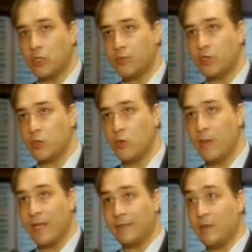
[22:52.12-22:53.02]
Egyptians who
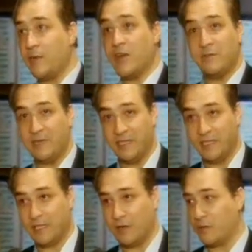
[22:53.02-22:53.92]
built the
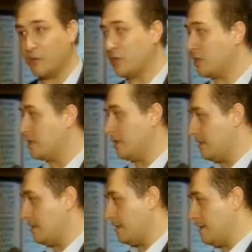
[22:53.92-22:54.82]
pyramids, of course,
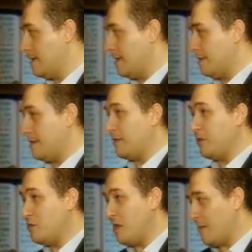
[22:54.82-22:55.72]
they
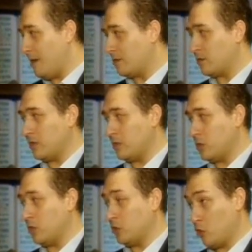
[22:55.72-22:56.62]
knew about
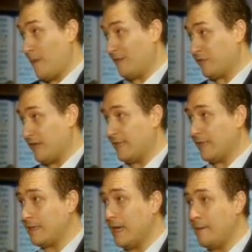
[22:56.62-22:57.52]
geometry at
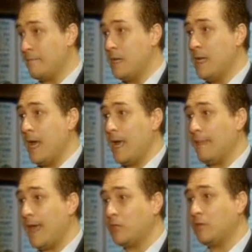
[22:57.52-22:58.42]
the time.
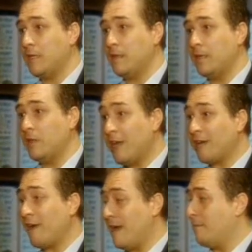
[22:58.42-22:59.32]
And actually, the
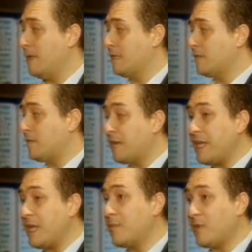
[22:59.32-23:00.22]
diagram is
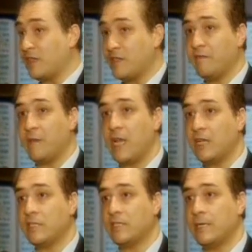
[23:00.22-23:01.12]
very impressive
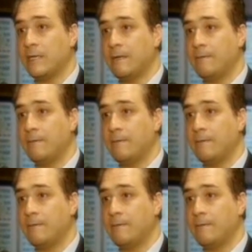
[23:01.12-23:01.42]
because